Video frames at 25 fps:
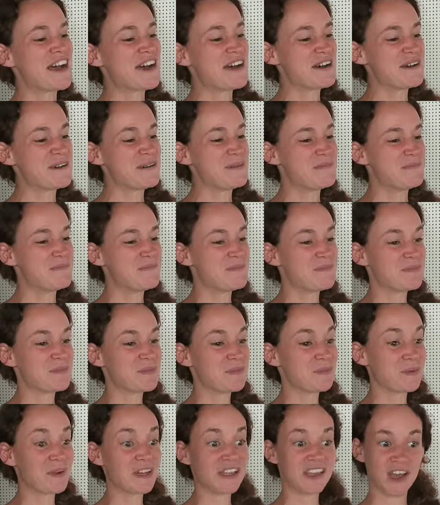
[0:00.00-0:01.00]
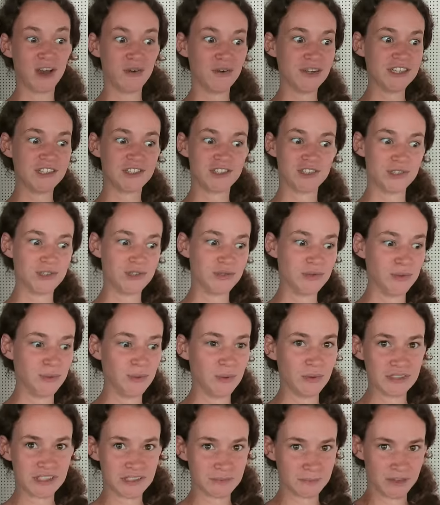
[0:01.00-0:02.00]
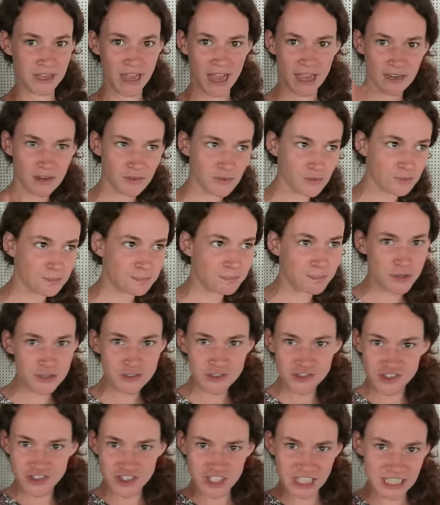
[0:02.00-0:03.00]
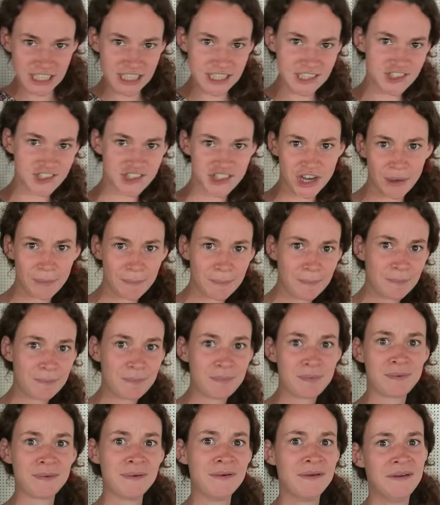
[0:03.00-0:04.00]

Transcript: Um, we're going to do some kind of bungee jump.